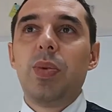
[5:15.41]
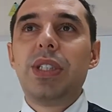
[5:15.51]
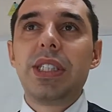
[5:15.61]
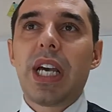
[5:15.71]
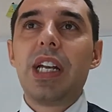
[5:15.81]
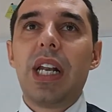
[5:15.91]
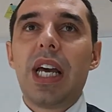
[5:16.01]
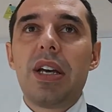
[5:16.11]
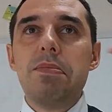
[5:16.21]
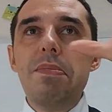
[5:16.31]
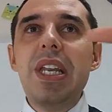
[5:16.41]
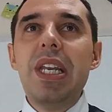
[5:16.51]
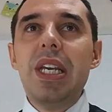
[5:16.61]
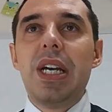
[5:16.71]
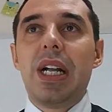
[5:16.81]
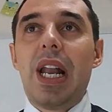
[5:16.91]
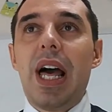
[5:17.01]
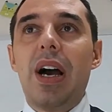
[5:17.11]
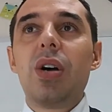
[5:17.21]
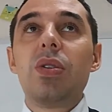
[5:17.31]
which is kind of like a mini
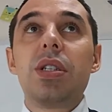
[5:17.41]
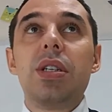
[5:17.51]
cloud